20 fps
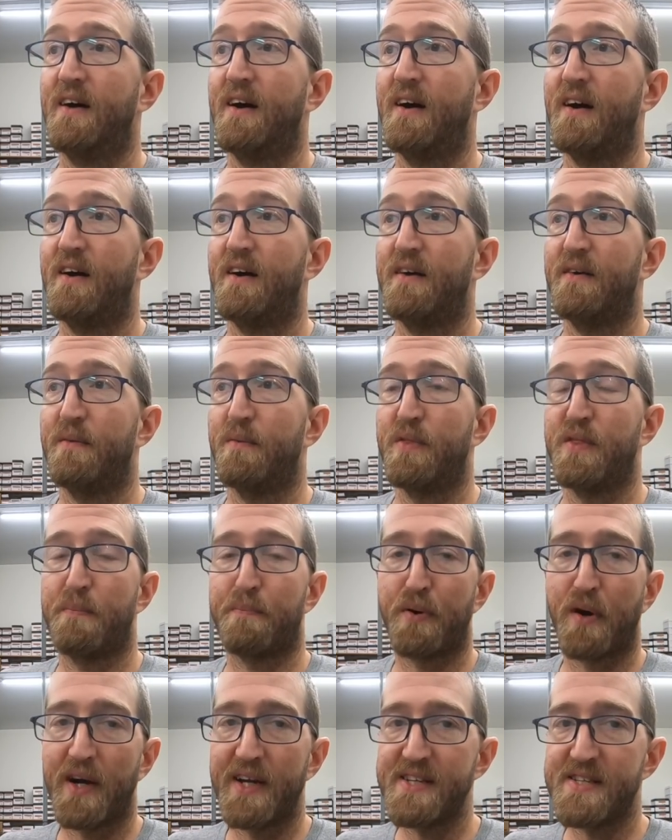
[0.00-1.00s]
uh, the
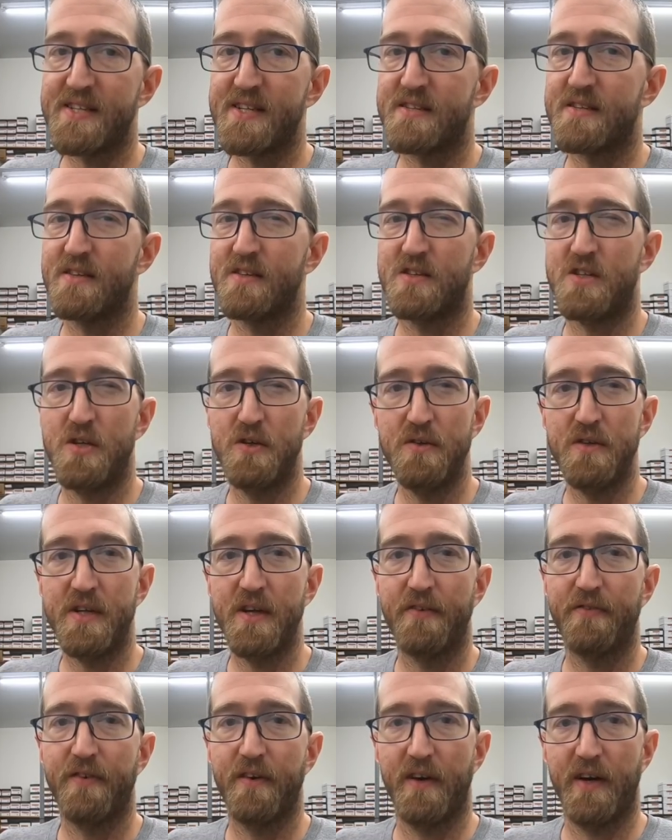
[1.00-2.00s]
price isn't too
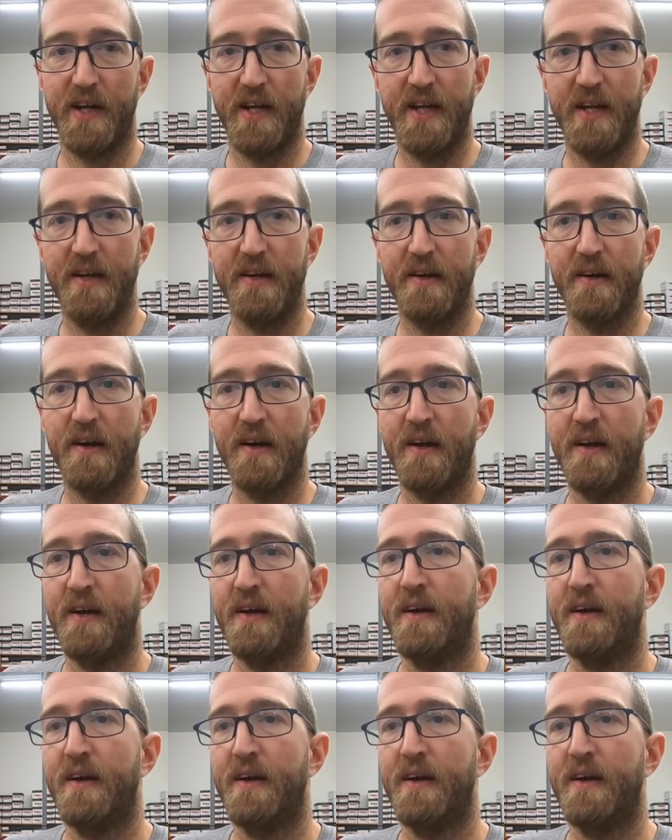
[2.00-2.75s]
different here.